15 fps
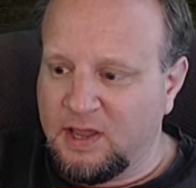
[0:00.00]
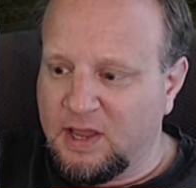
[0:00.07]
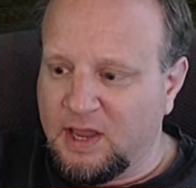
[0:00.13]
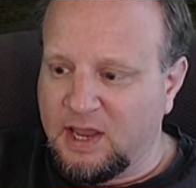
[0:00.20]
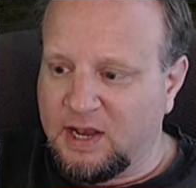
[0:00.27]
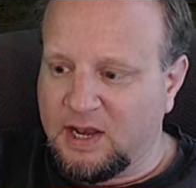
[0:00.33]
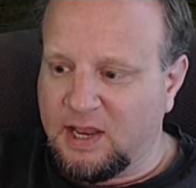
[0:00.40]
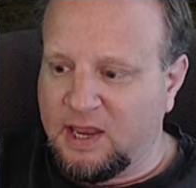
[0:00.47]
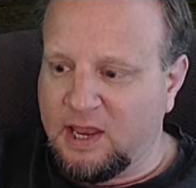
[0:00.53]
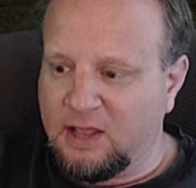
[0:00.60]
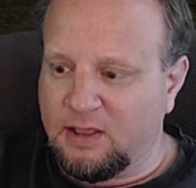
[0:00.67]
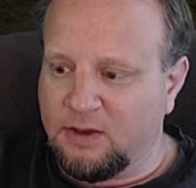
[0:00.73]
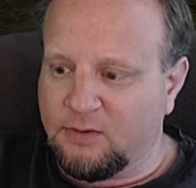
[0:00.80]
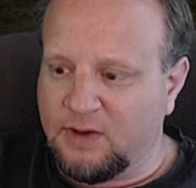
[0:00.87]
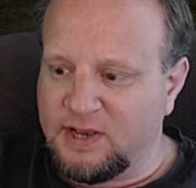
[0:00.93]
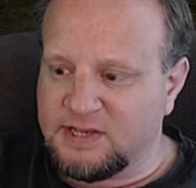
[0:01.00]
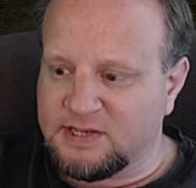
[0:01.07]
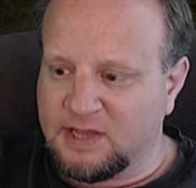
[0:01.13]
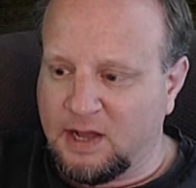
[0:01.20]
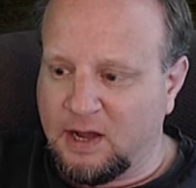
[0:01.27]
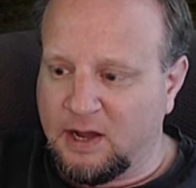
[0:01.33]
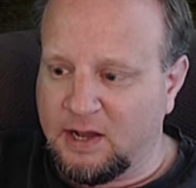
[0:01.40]
and a healing grace
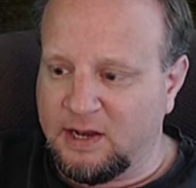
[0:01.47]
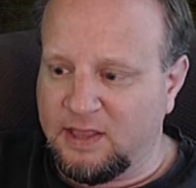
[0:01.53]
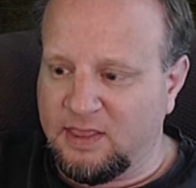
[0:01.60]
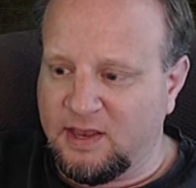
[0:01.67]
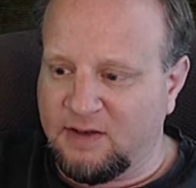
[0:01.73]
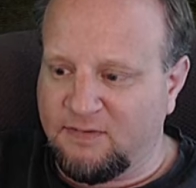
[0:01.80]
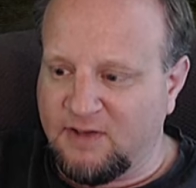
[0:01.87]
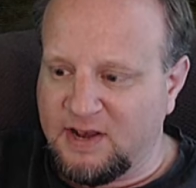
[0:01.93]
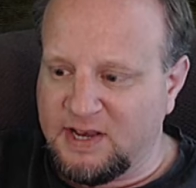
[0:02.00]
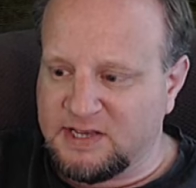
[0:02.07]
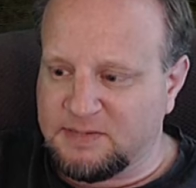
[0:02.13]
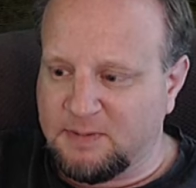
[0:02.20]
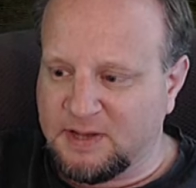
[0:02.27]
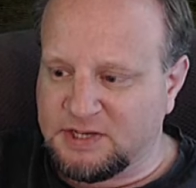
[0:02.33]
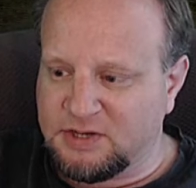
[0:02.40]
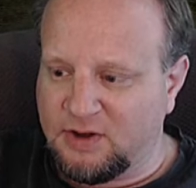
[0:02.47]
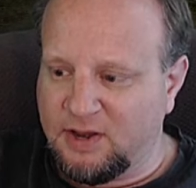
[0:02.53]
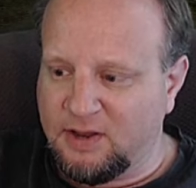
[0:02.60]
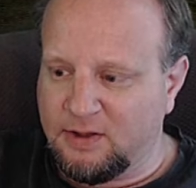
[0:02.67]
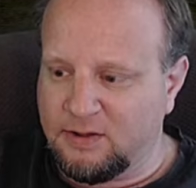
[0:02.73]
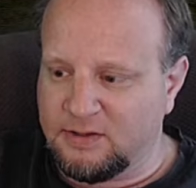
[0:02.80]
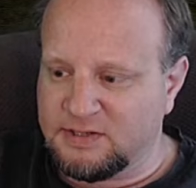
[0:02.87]
on, and then if I need some extra
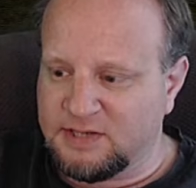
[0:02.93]
heals,